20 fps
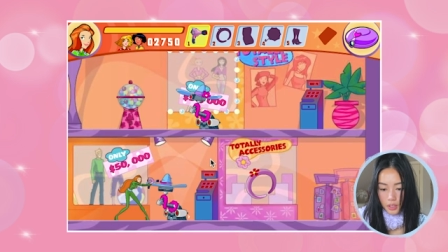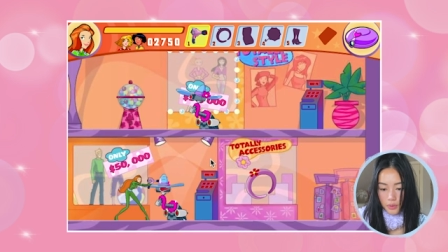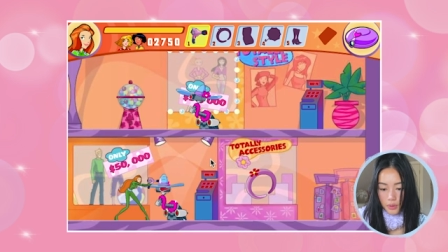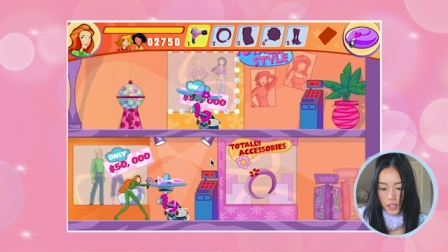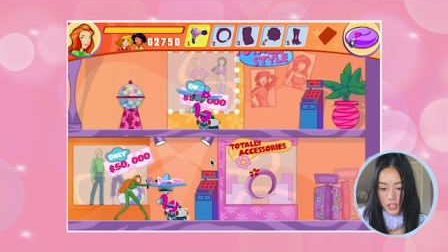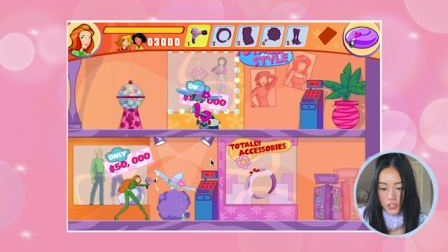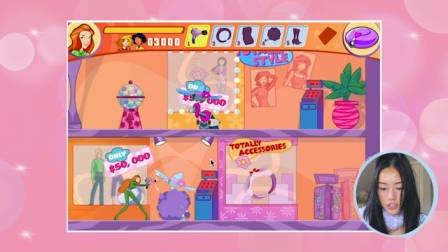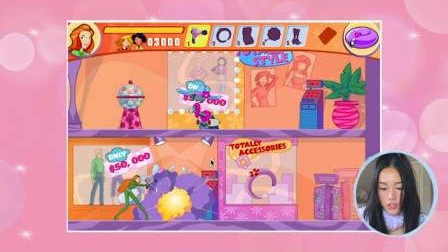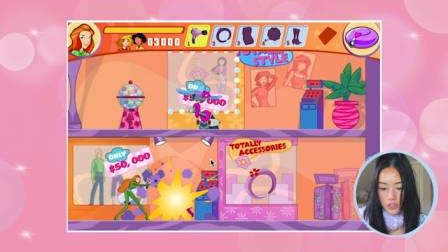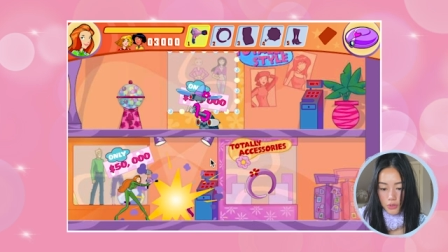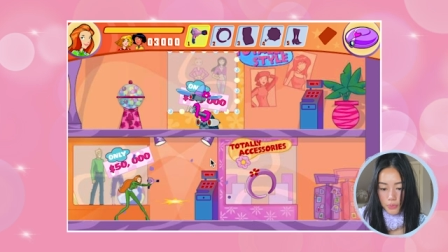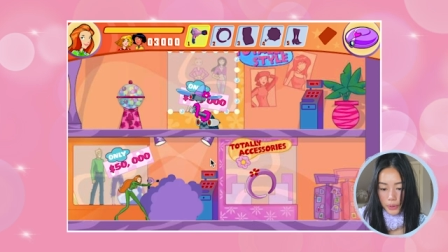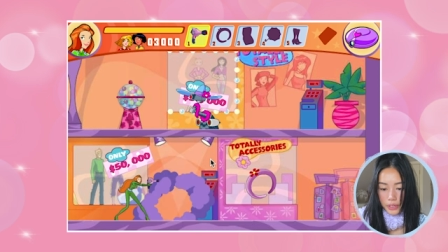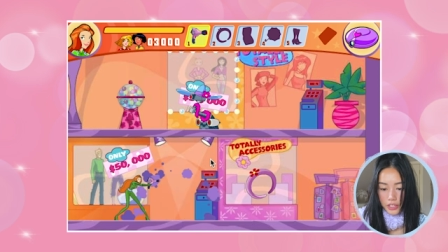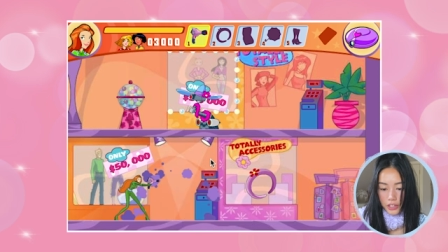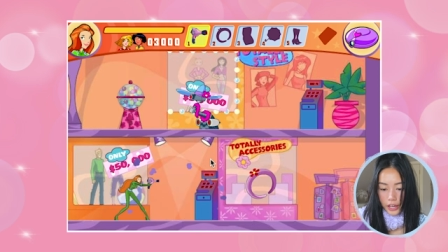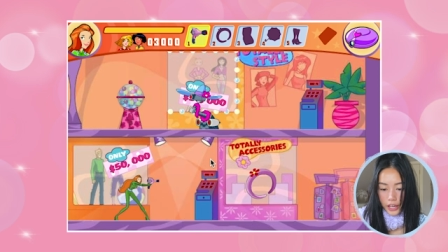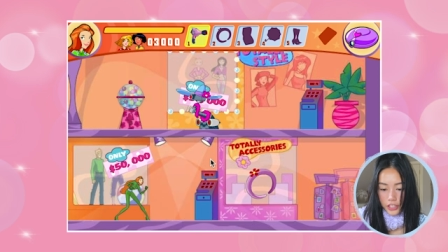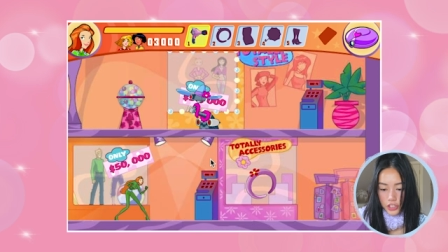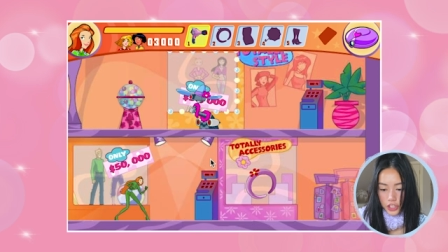Let's use my
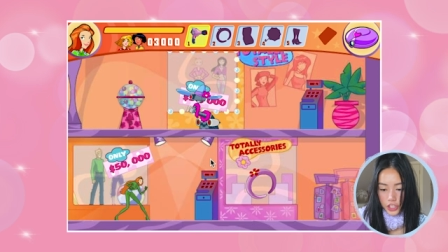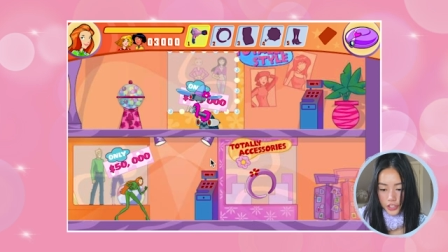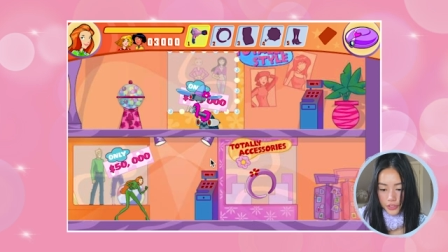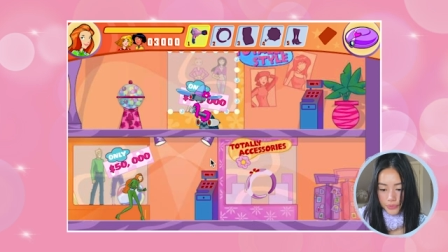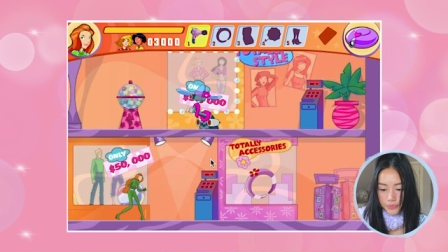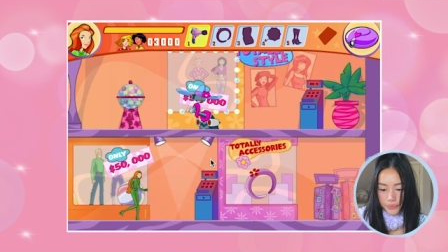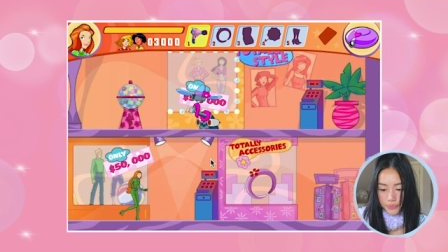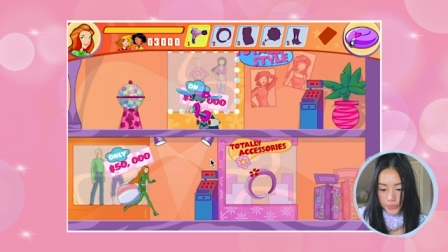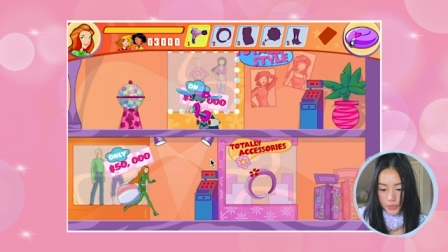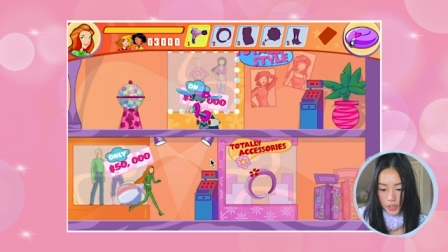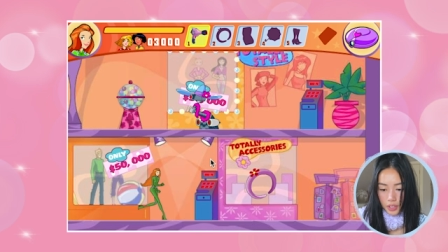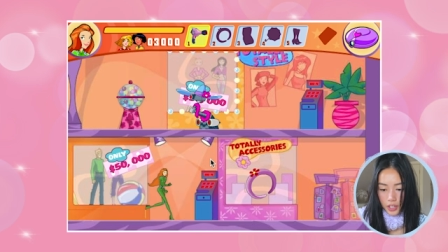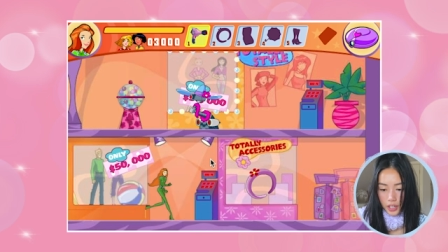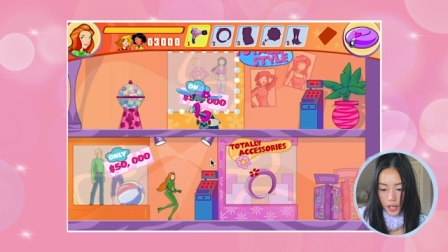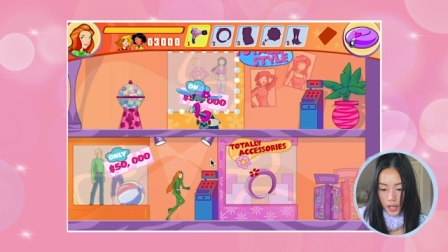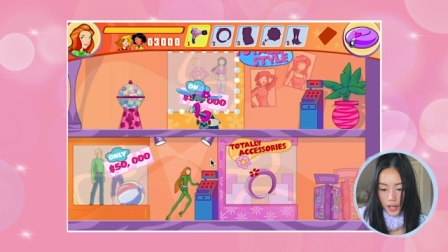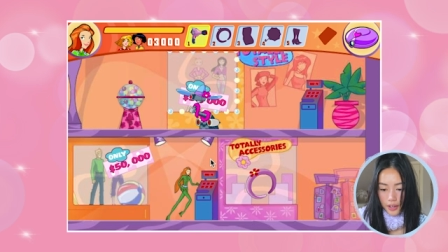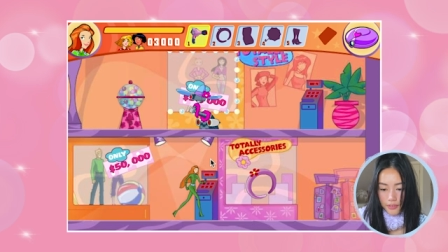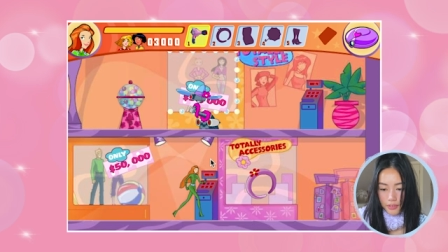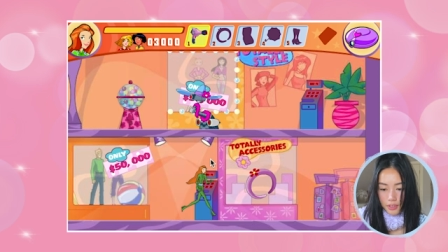gadget. All right,
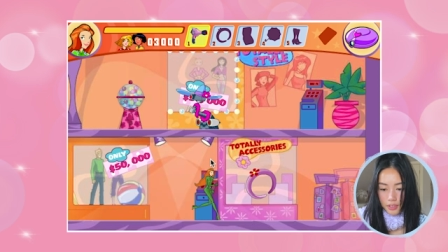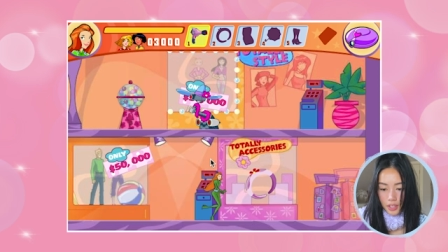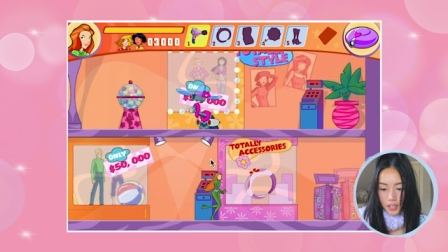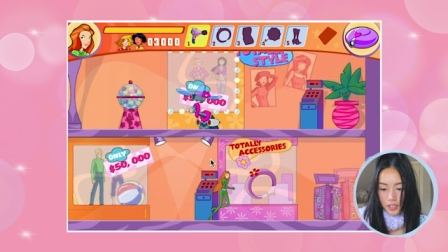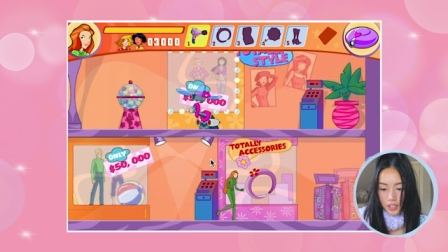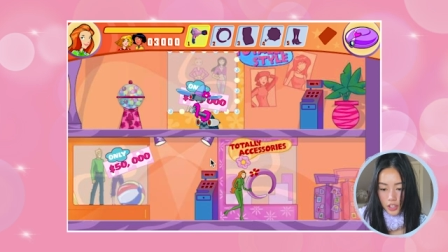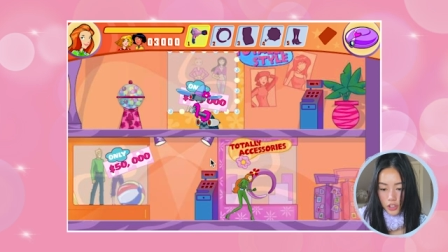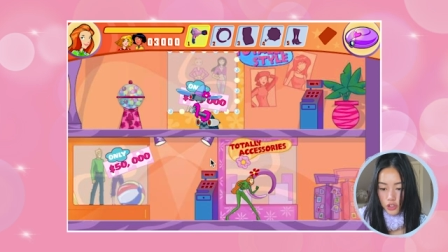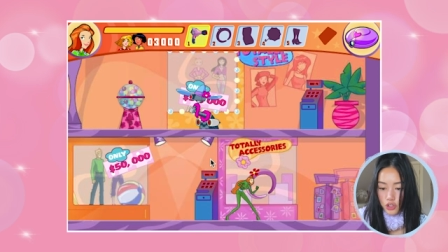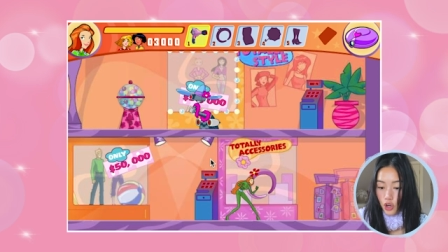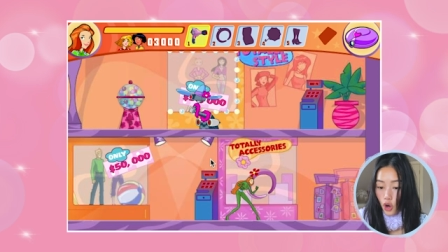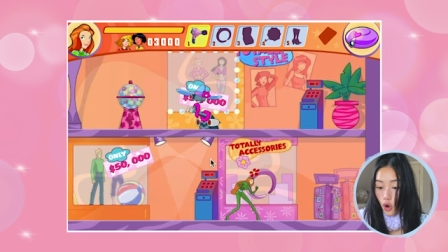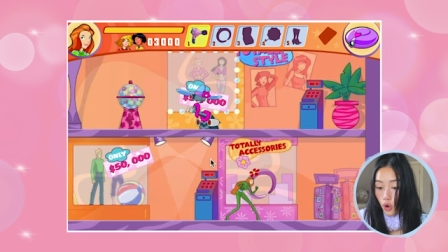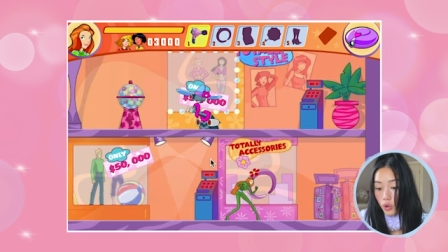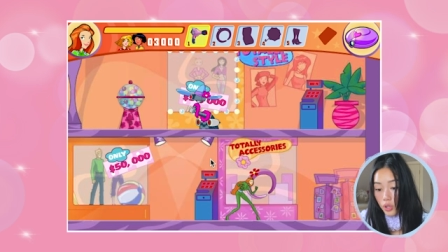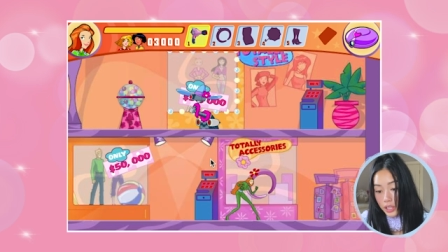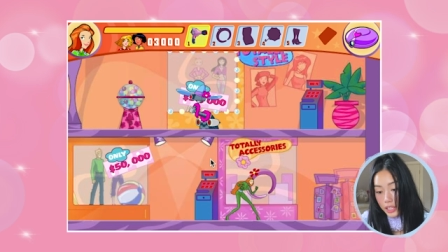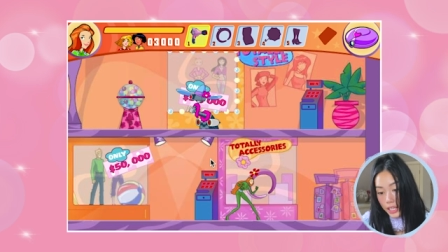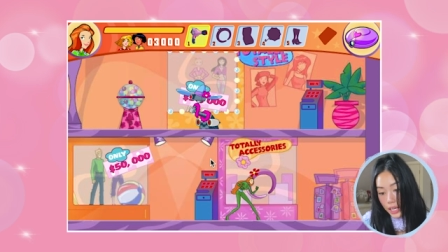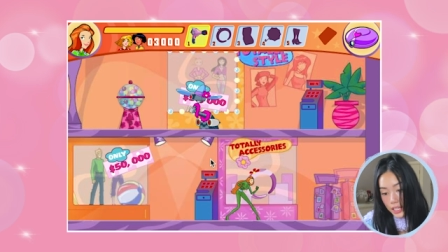I have another
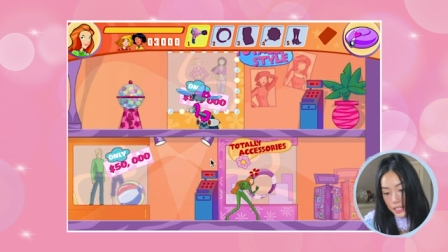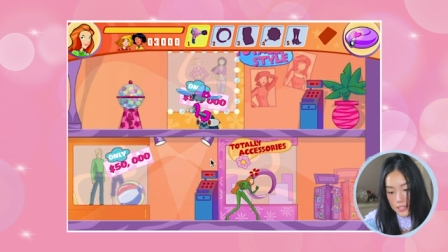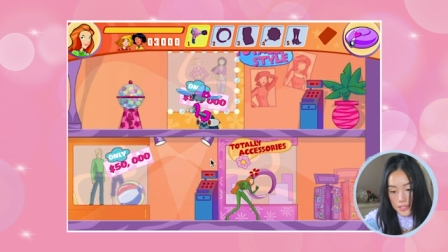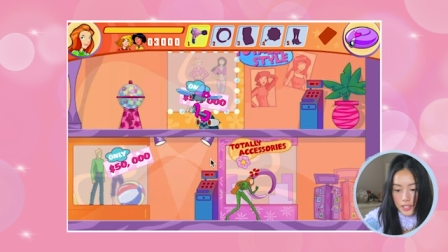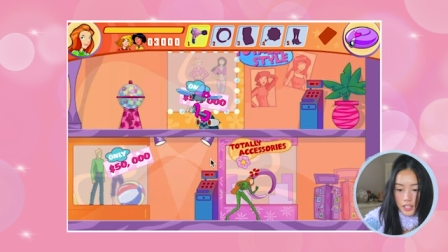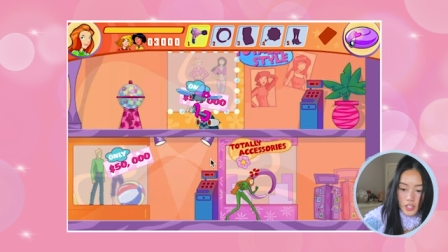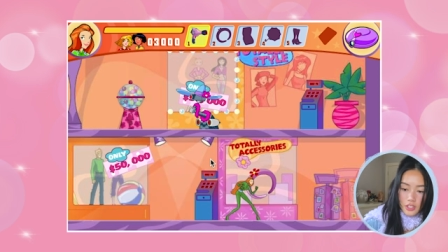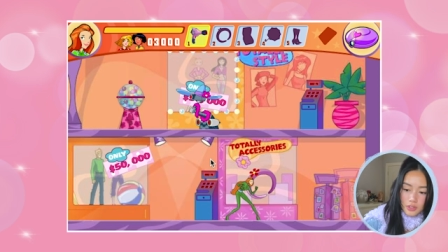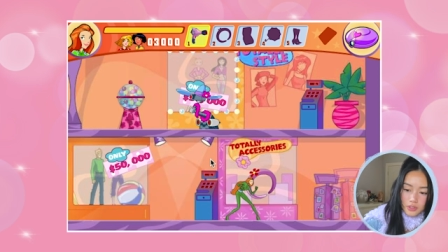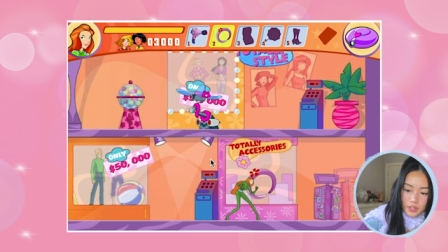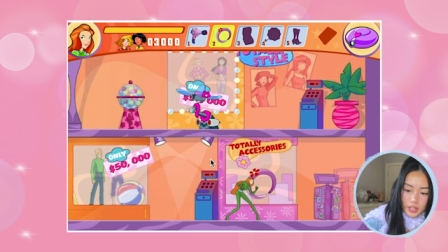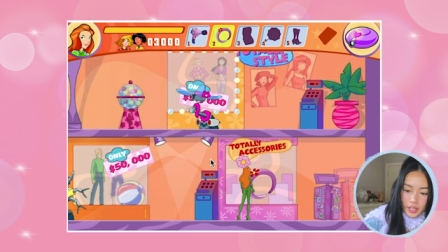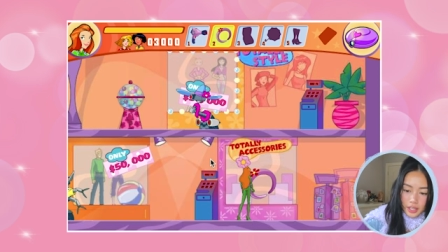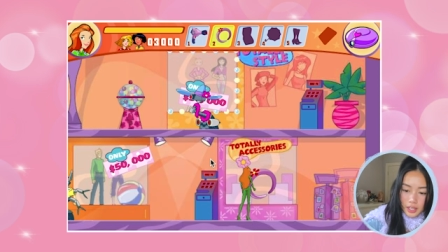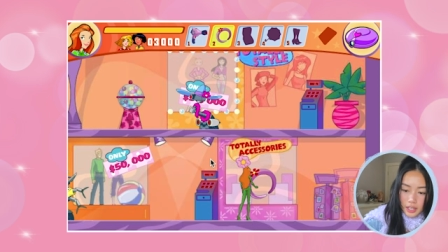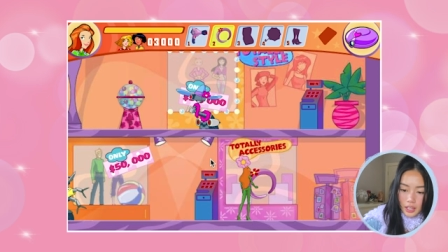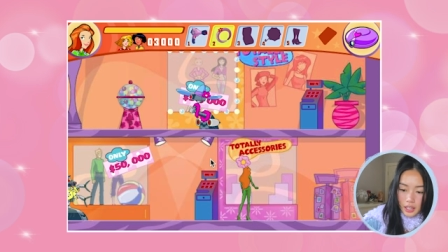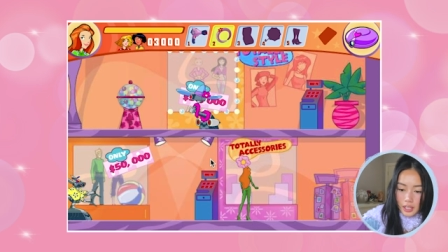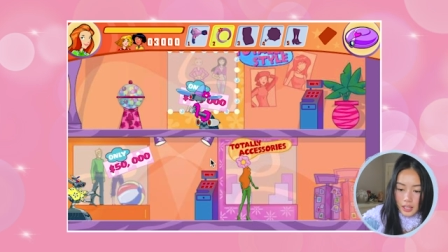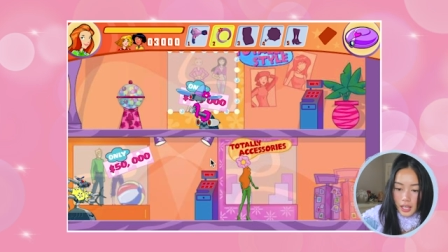totally accessory I
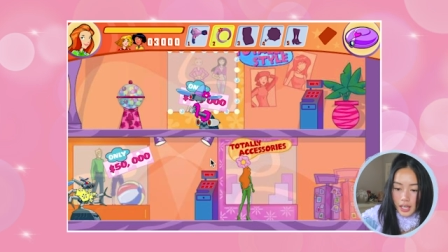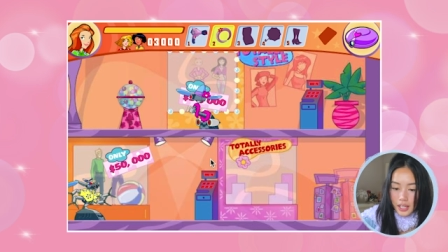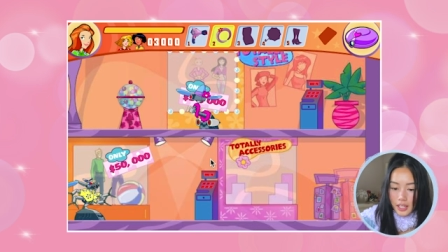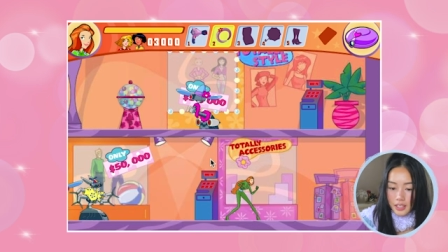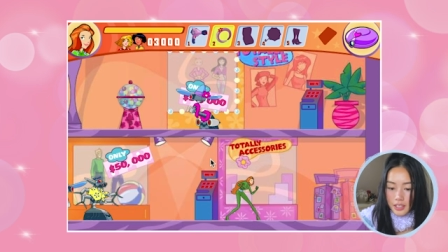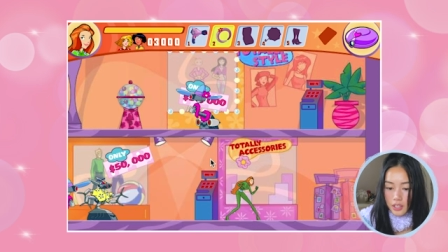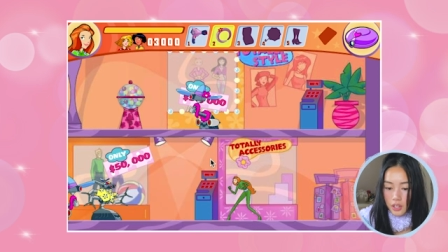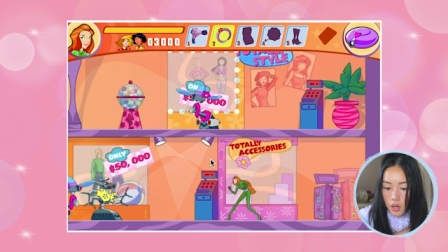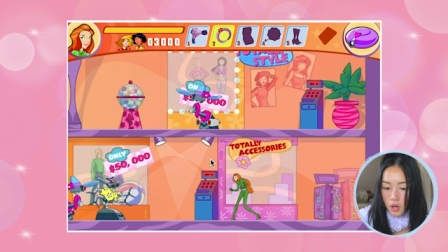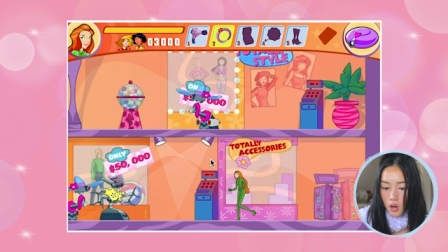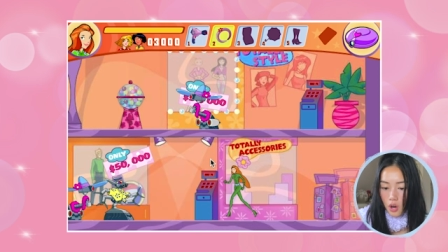can collect.